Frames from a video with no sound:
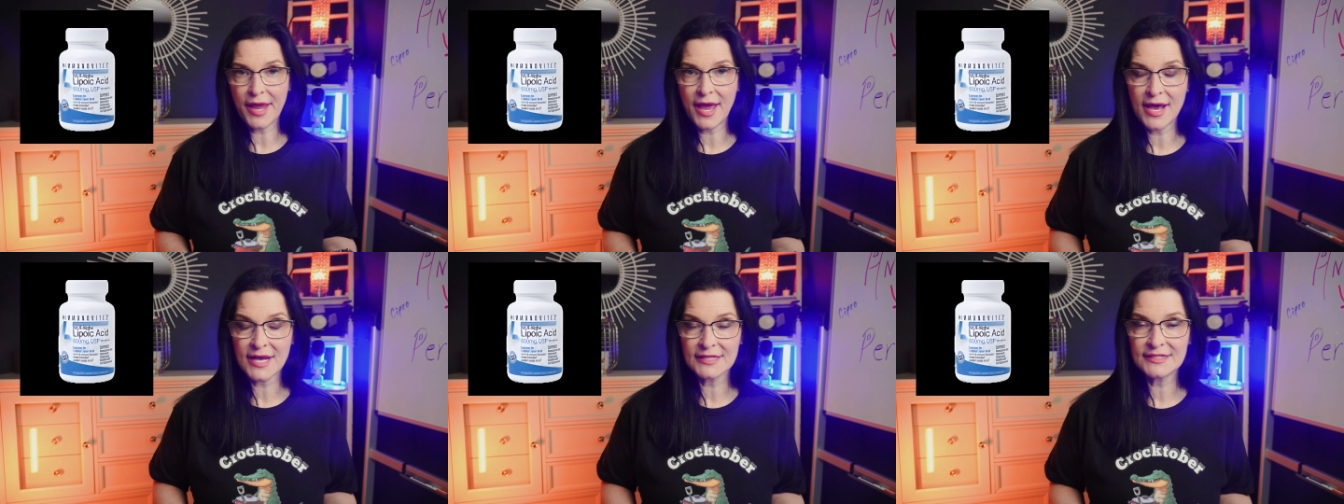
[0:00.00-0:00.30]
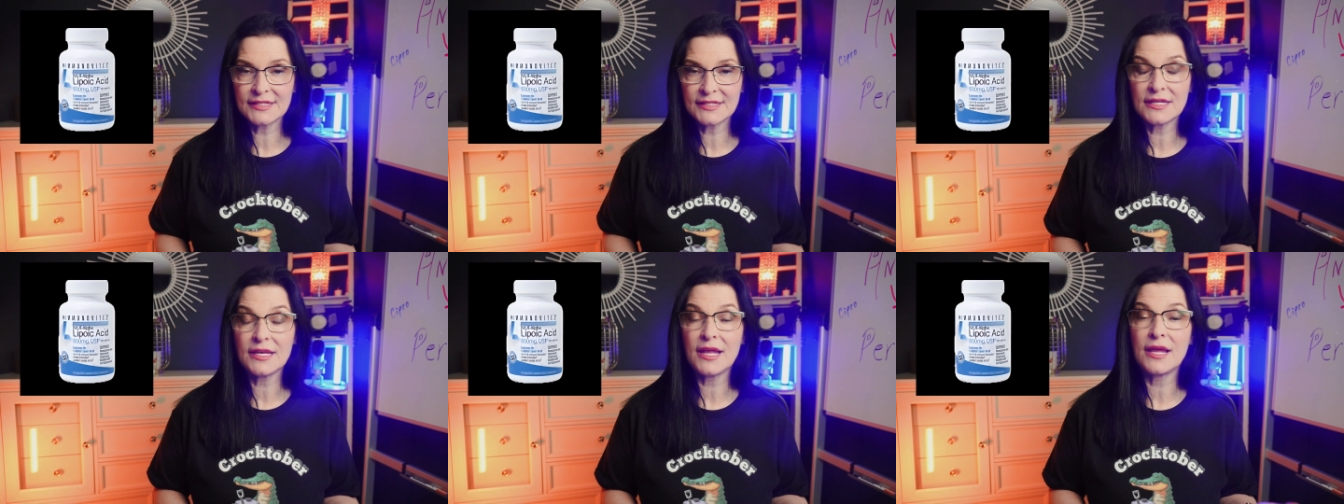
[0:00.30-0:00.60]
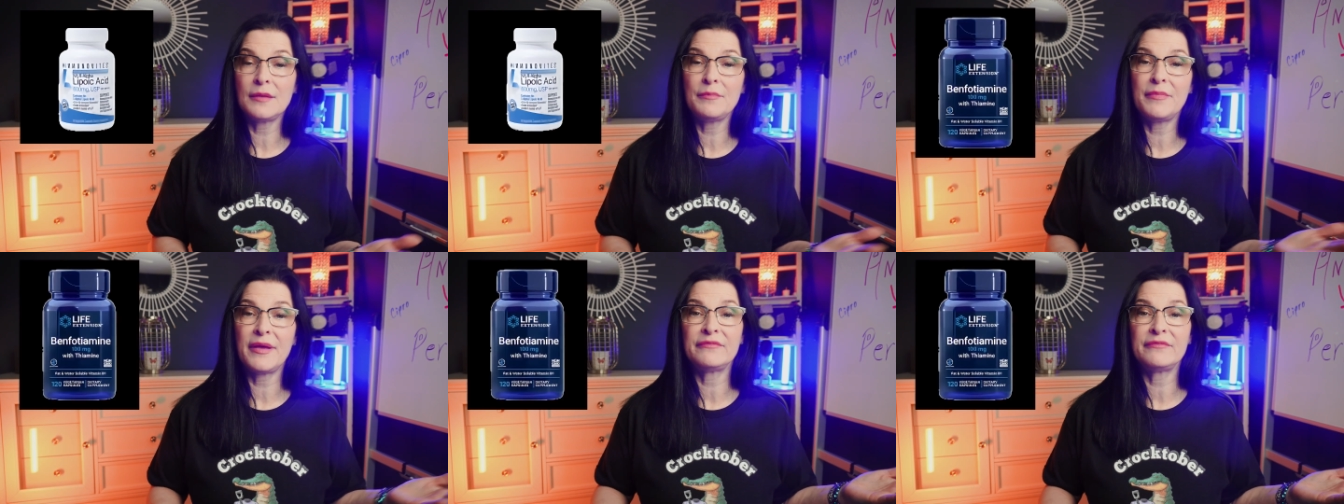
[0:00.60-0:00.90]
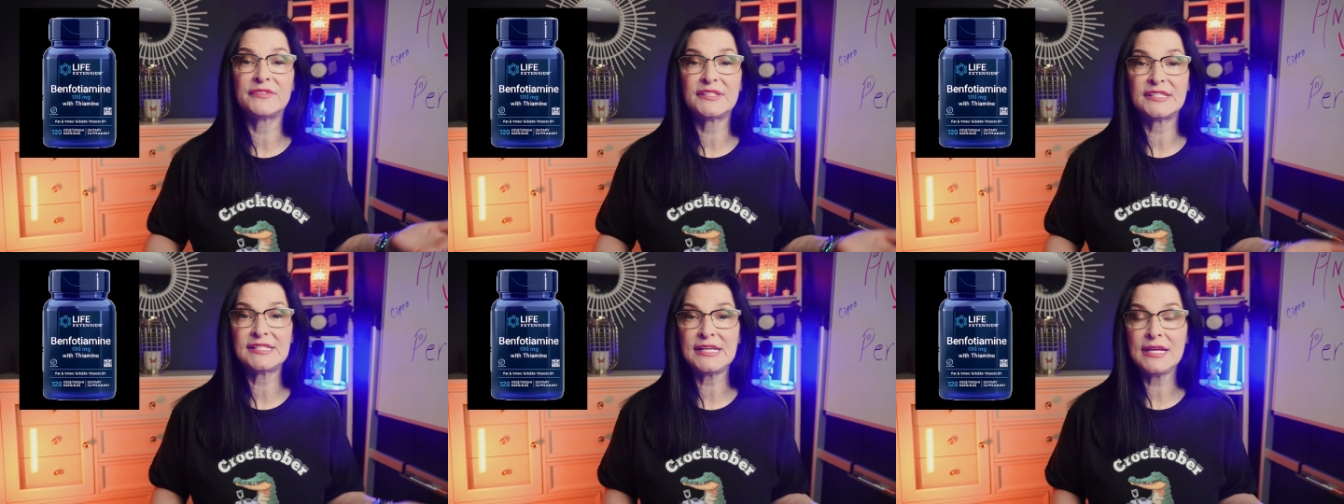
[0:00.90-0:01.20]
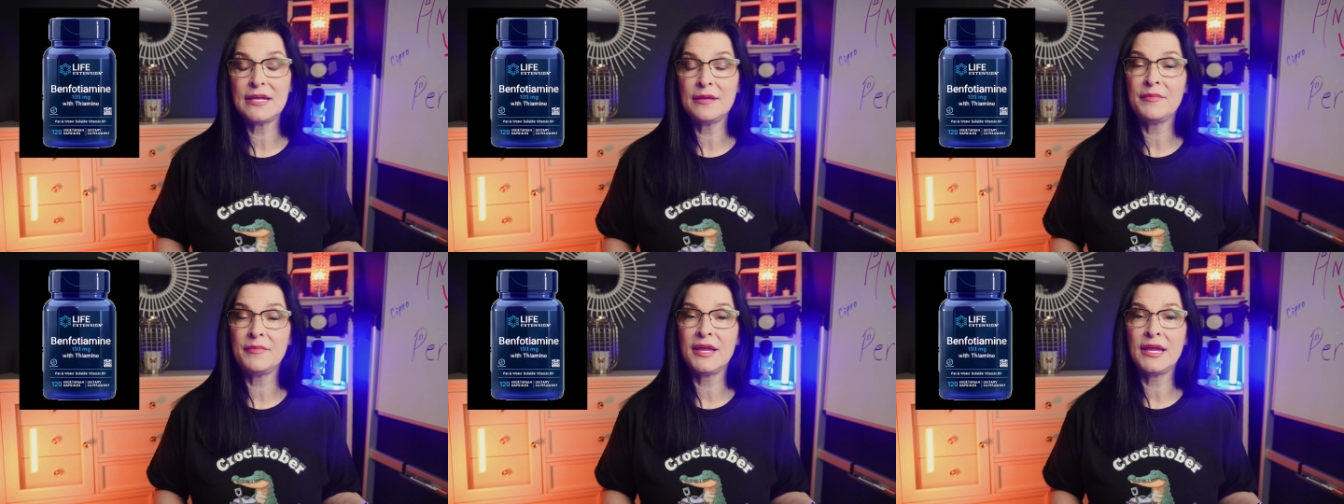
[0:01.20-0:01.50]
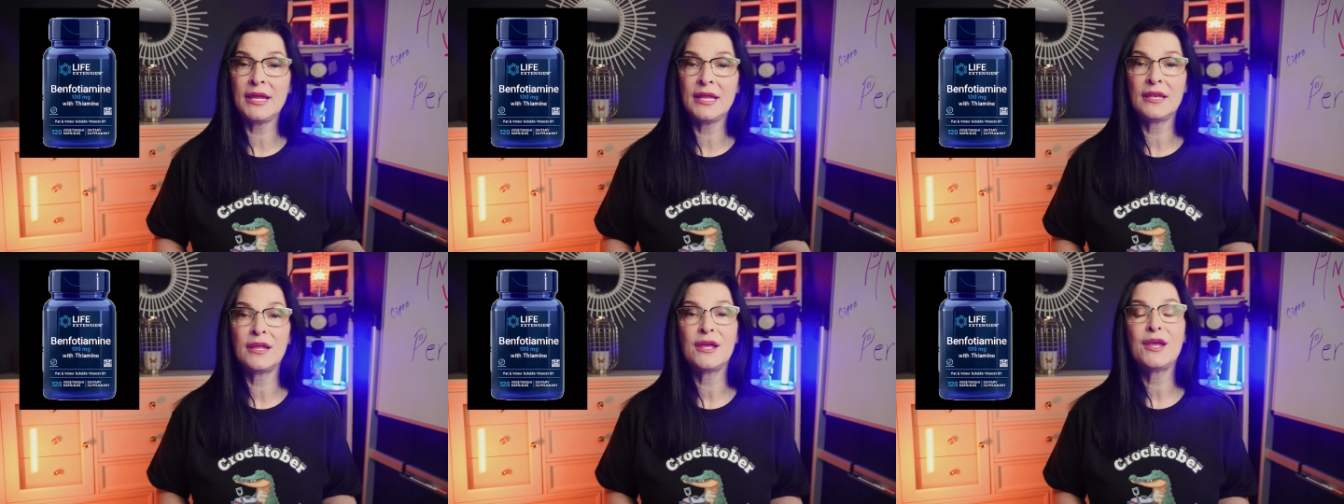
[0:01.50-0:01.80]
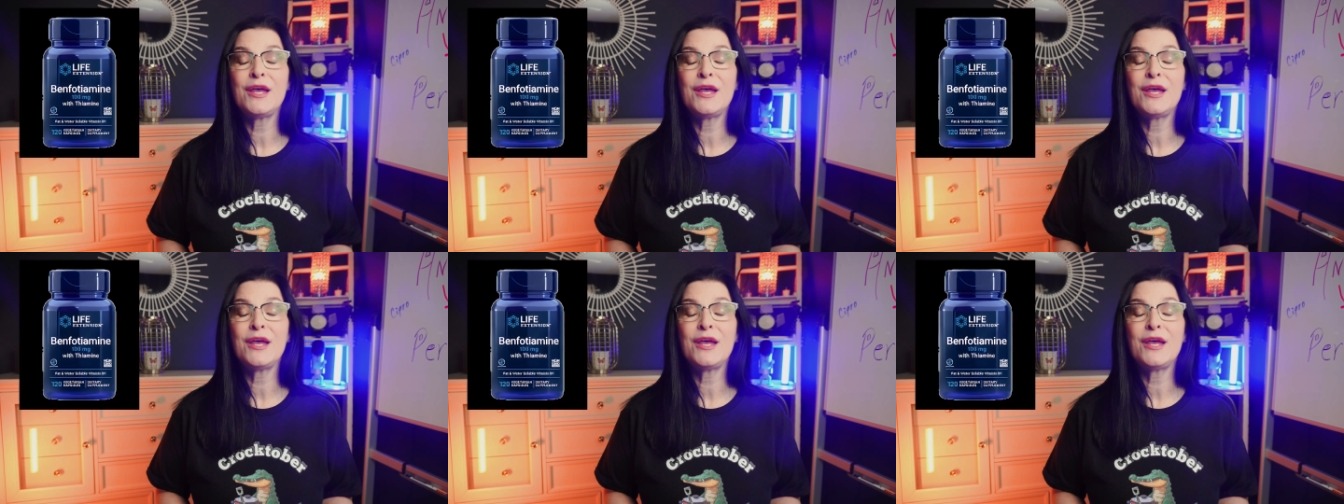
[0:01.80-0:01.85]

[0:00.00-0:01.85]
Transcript: acid and benfotiamine,